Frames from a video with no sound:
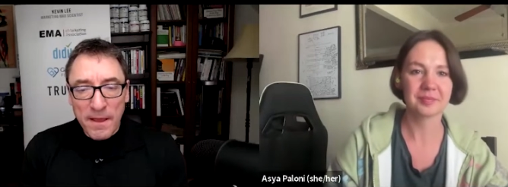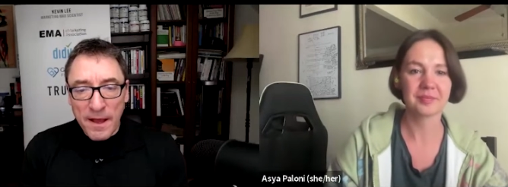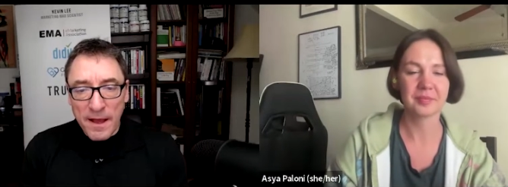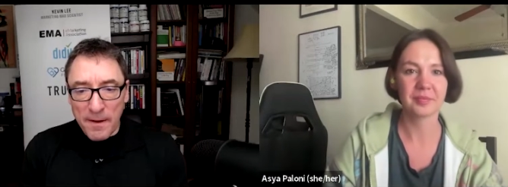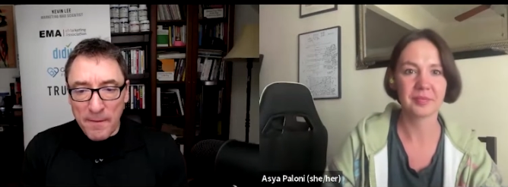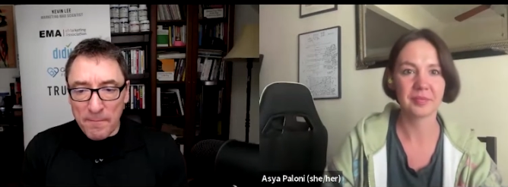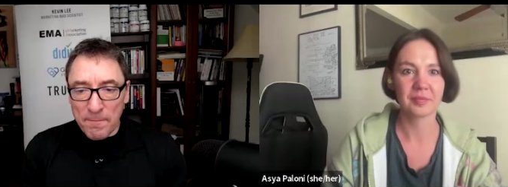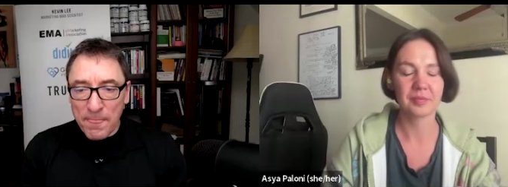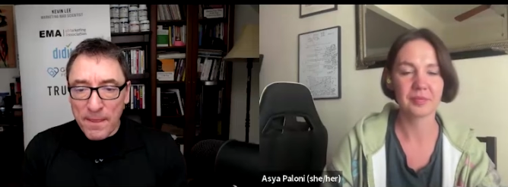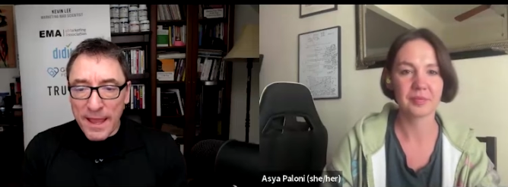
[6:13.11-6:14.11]

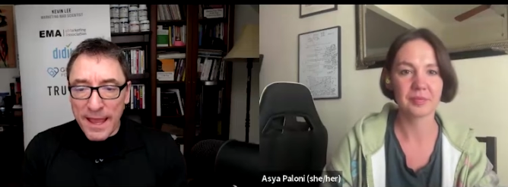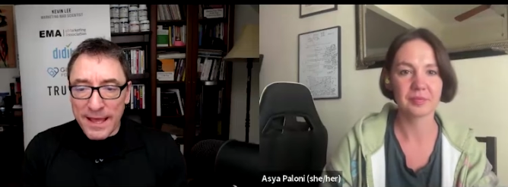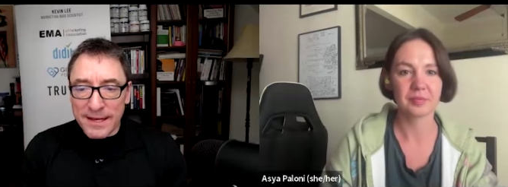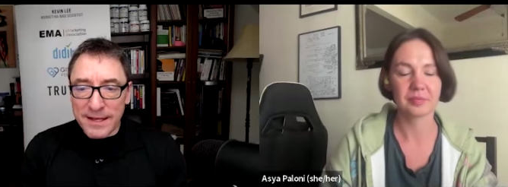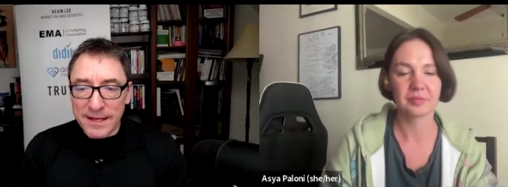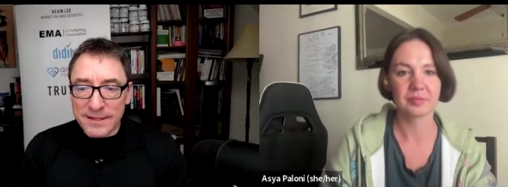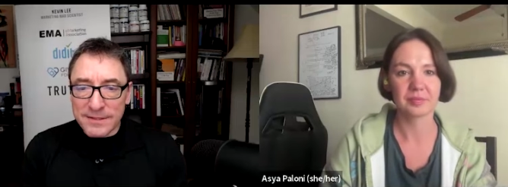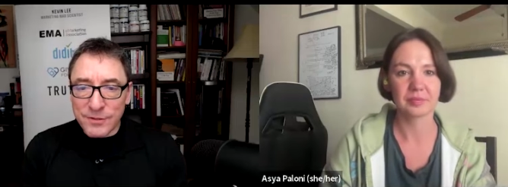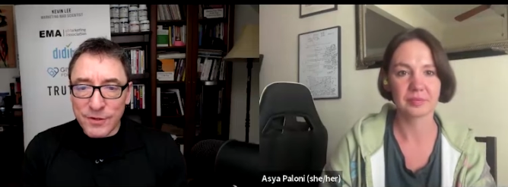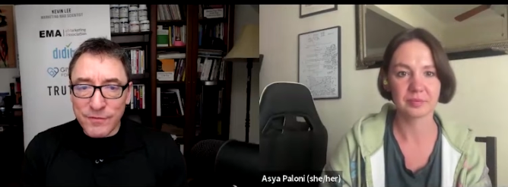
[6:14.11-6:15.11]
Speaker 1: Um, and uh,
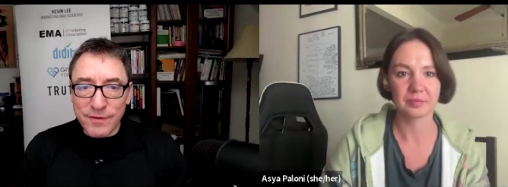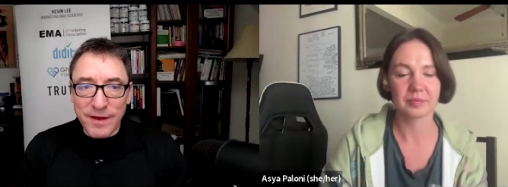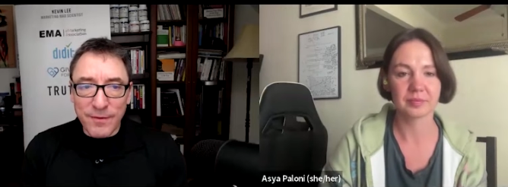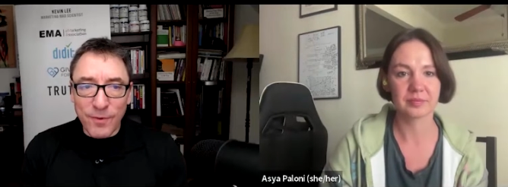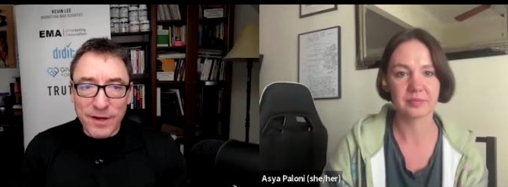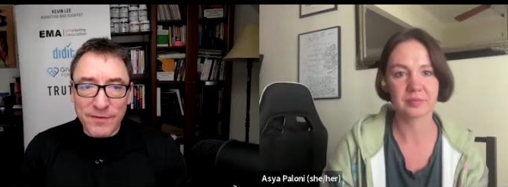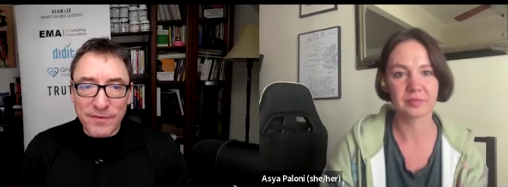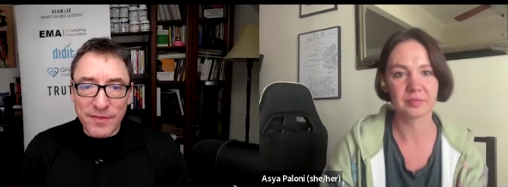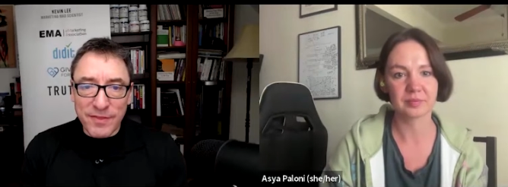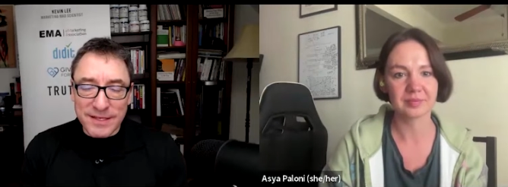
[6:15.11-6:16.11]
sort of one of
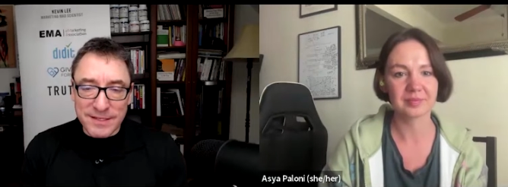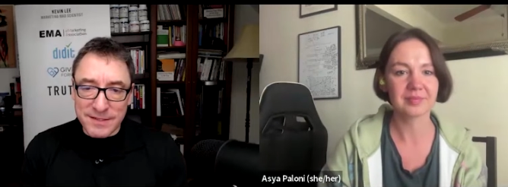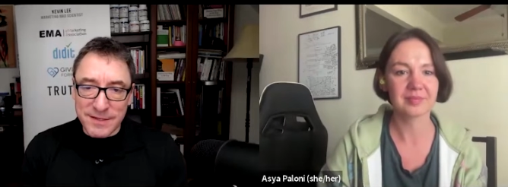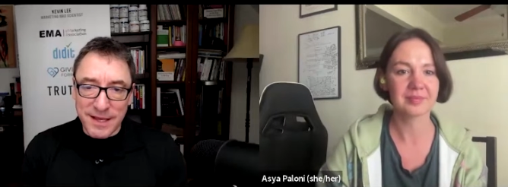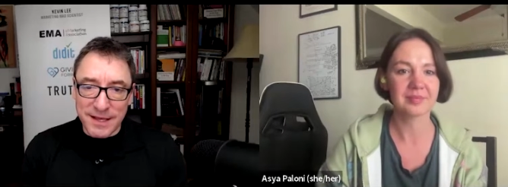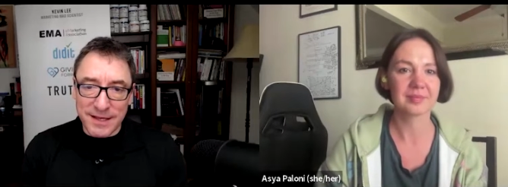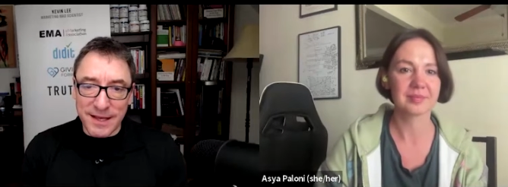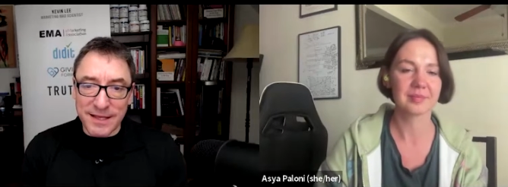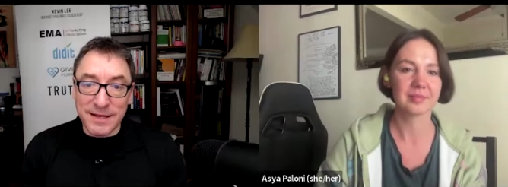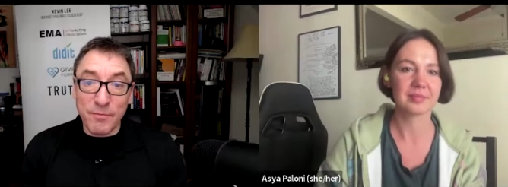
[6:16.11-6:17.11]
the things is
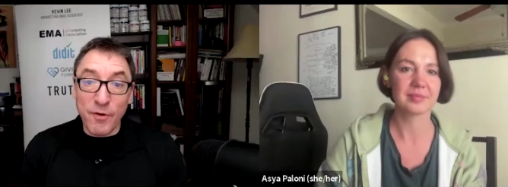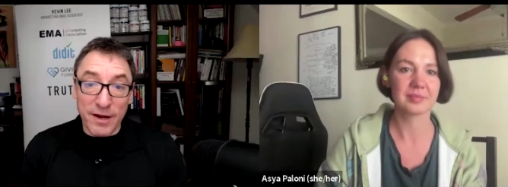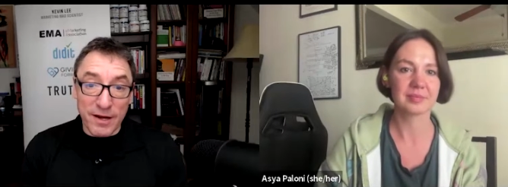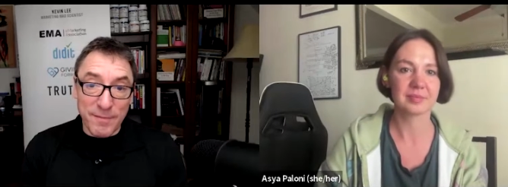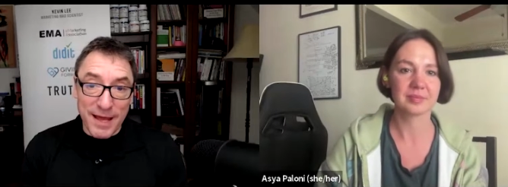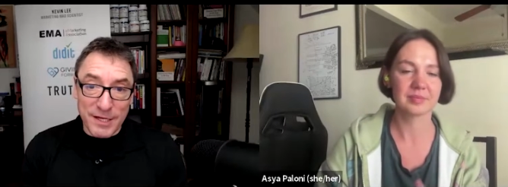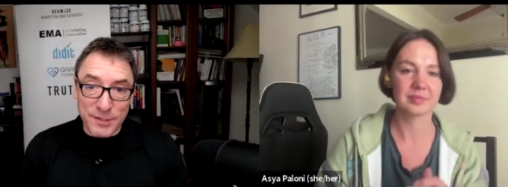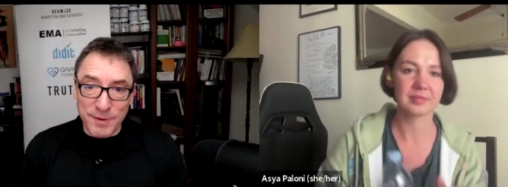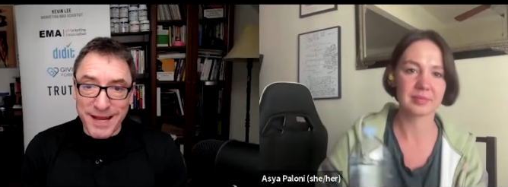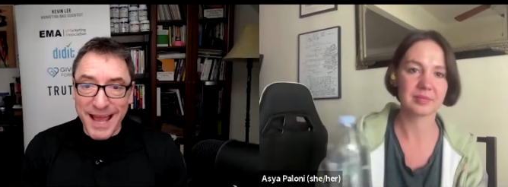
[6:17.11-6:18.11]
in a product
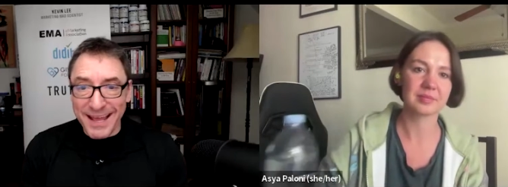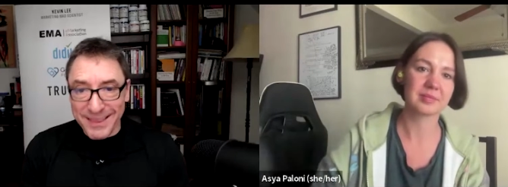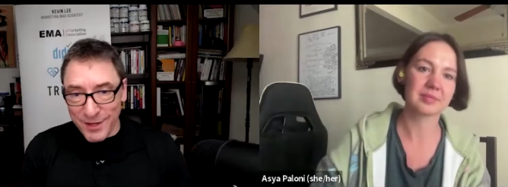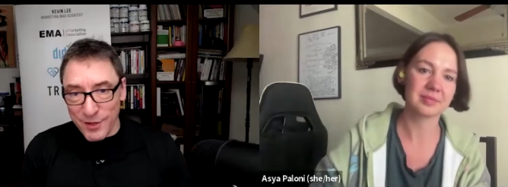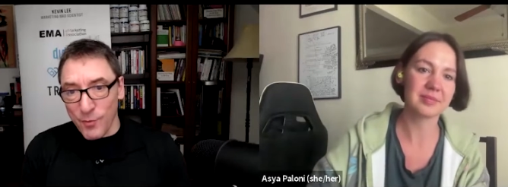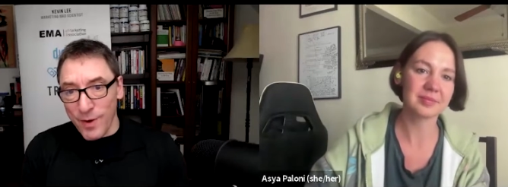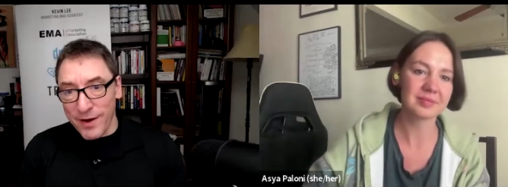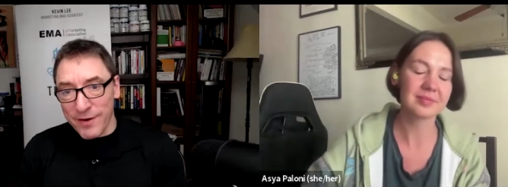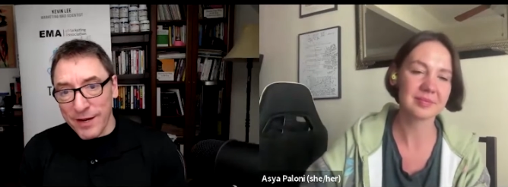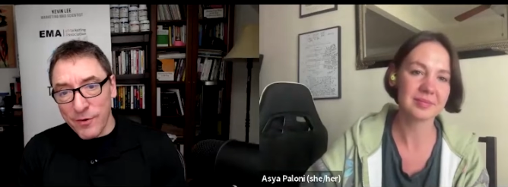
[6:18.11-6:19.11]
management hat that you're
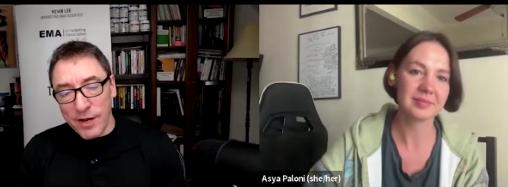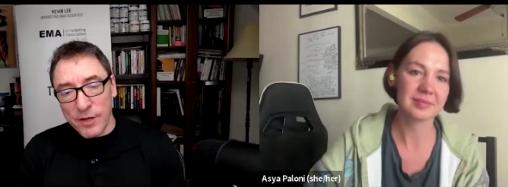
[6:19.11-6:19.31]
wearing, right?